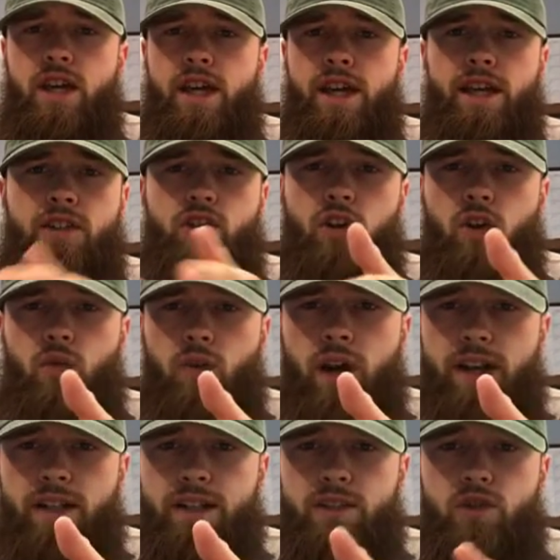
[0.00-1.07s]
He took her right
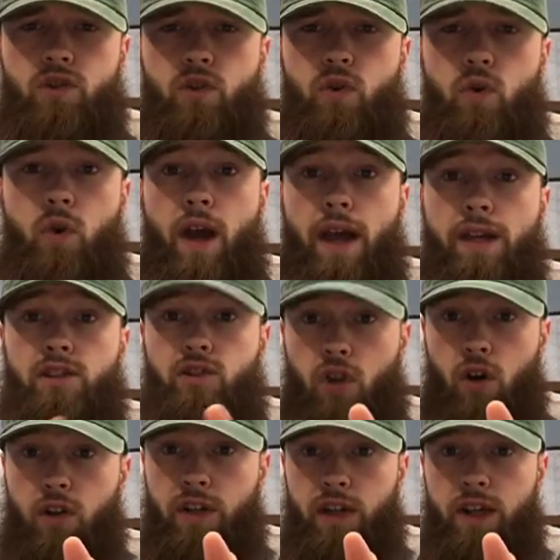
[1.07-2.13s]
into a
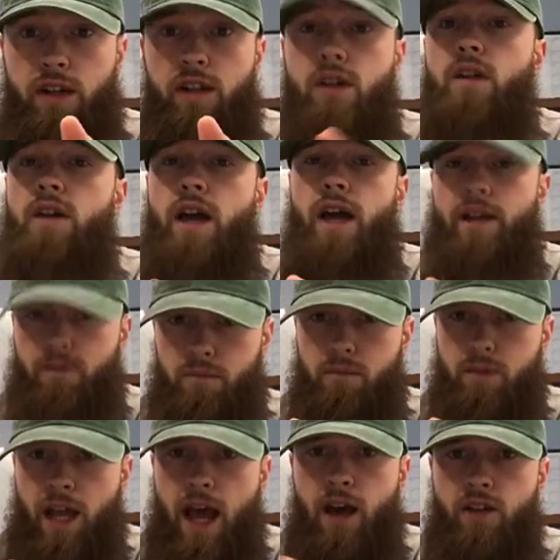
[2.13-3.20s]
circuit, and
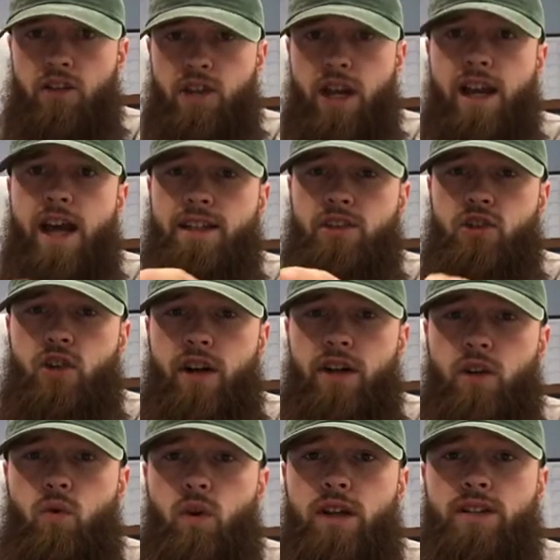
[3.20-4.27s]
now Jen hasn't trained in
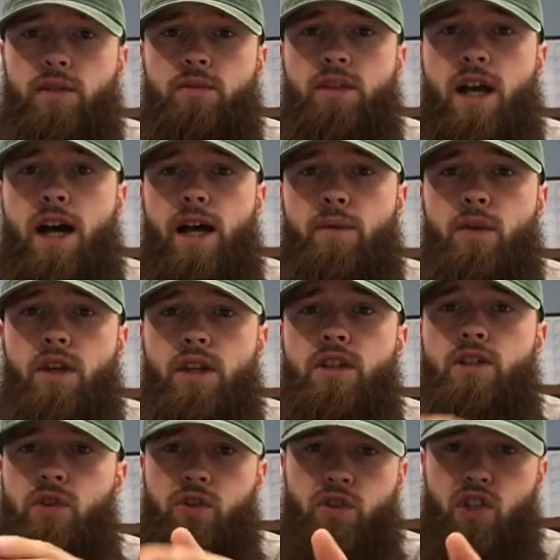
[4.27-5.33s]
quite some time.
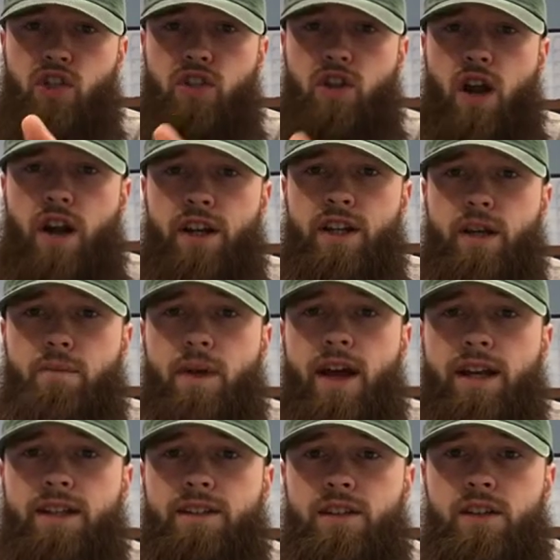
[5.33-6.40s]
She was just trying to get back
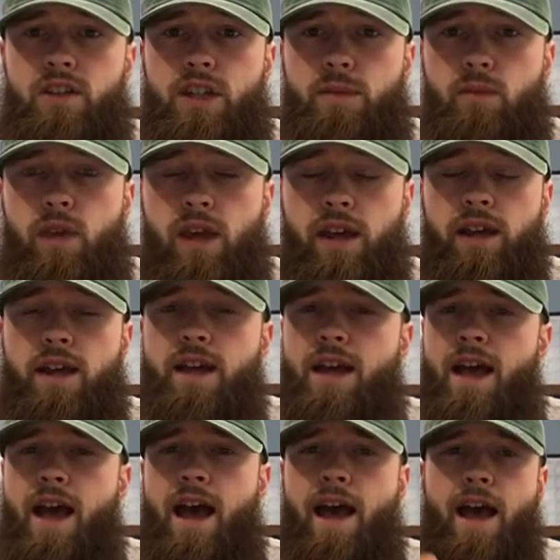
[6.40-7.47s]
into the gym thing,
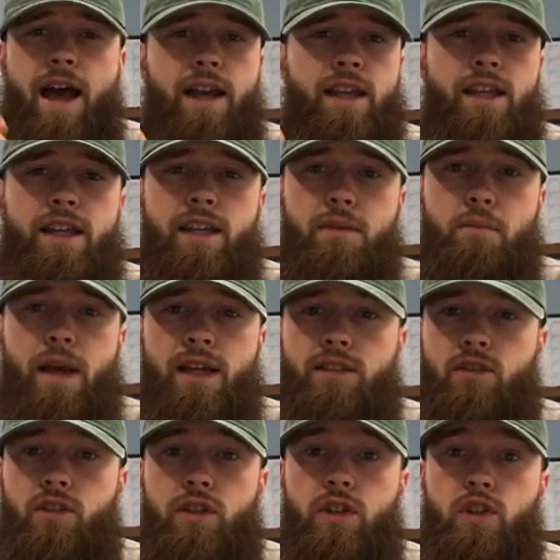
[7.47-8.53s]
and he
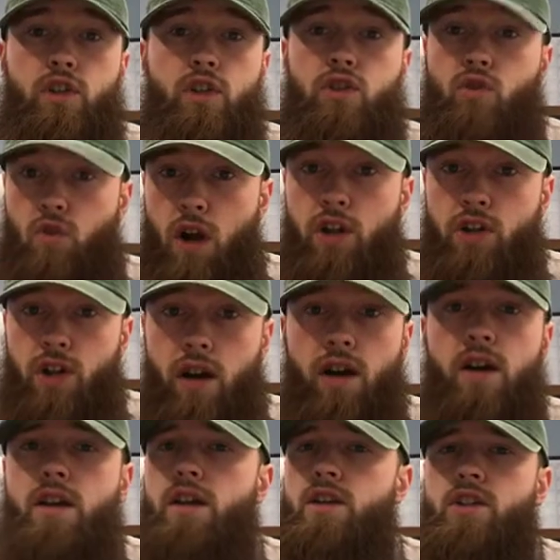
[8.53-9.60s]
basically just crushed her.
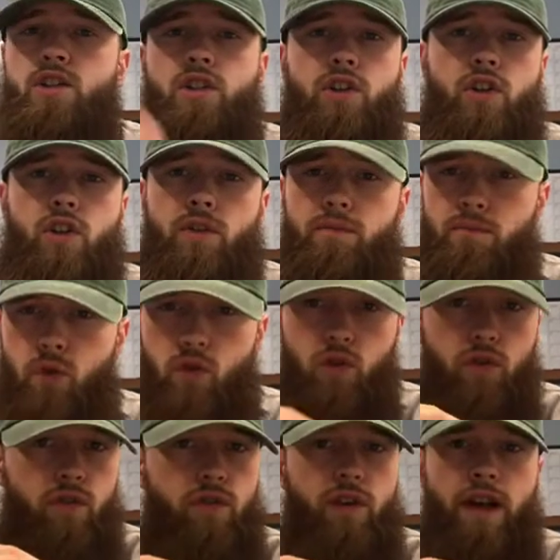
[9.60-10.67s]
She couldn't
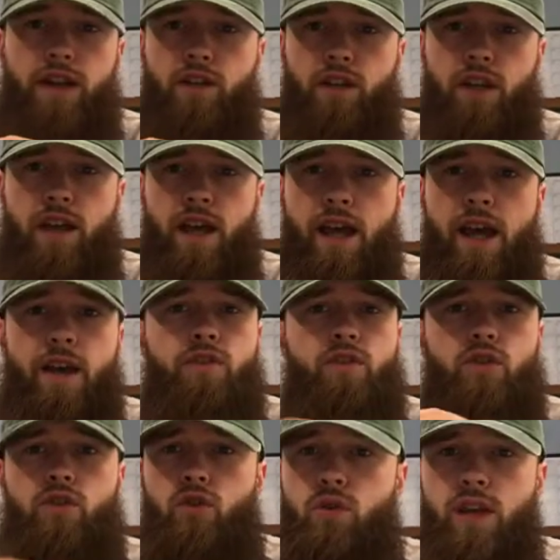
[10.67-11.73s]
move the day after,
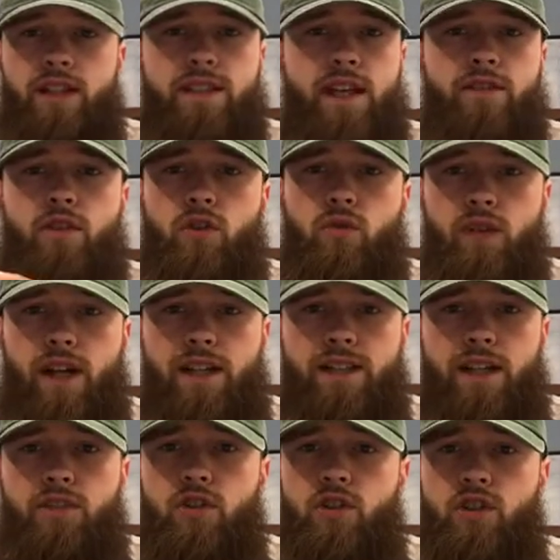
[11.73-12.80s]
2 days after, 3 days
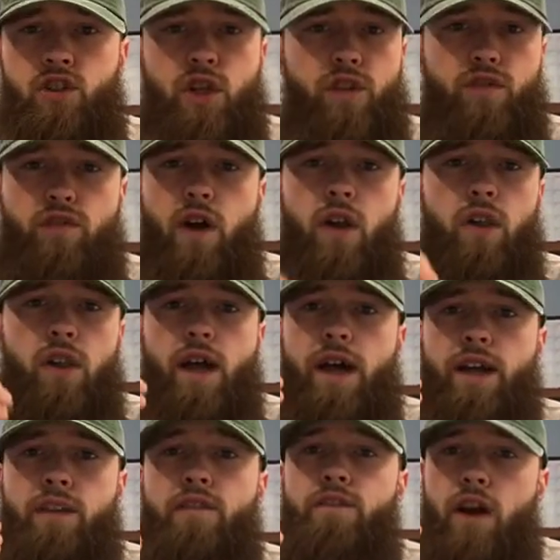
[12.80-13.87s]
after. She felt
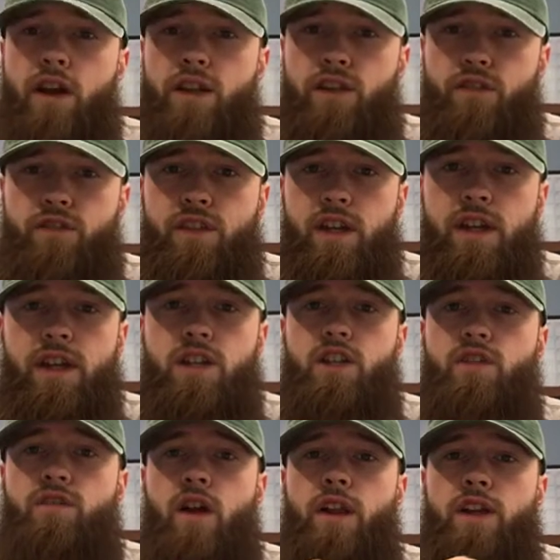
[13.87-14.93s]
like very defeated. She
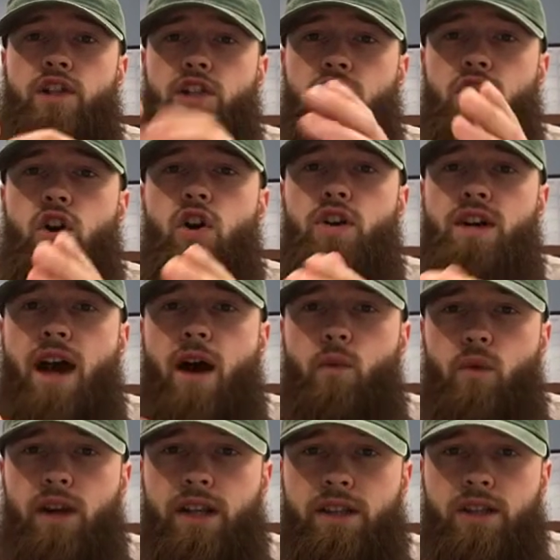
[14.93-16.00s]
felt like she could not
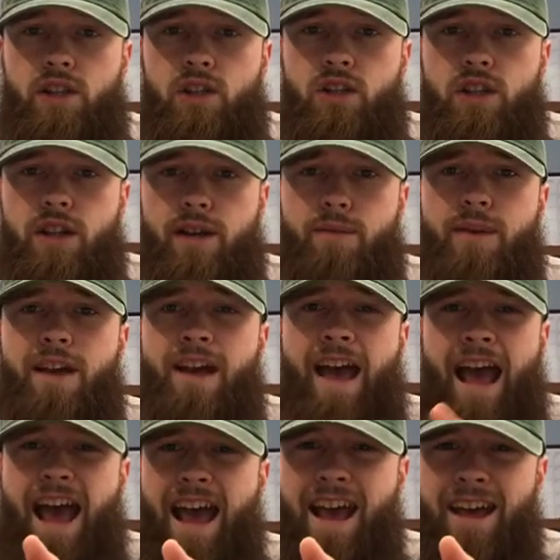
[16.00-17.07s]
win at this gym,
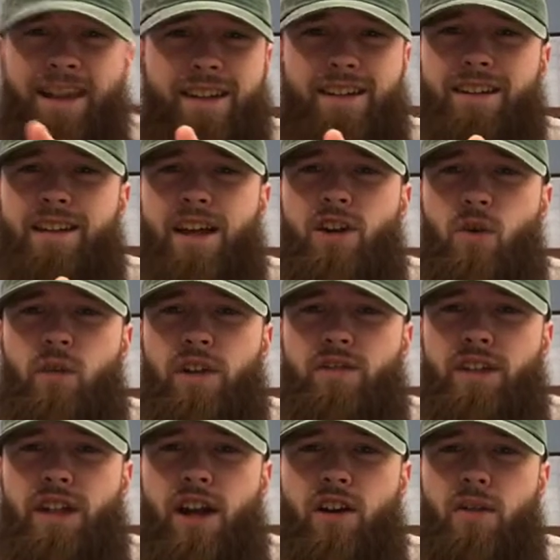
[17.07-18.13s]
and that no one
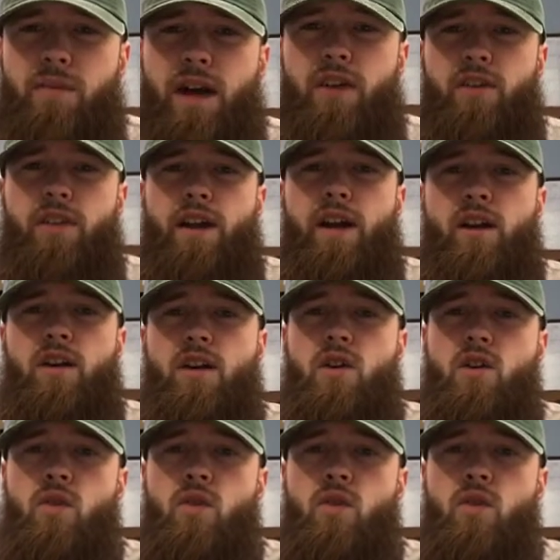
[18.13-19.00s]
even cared about her there.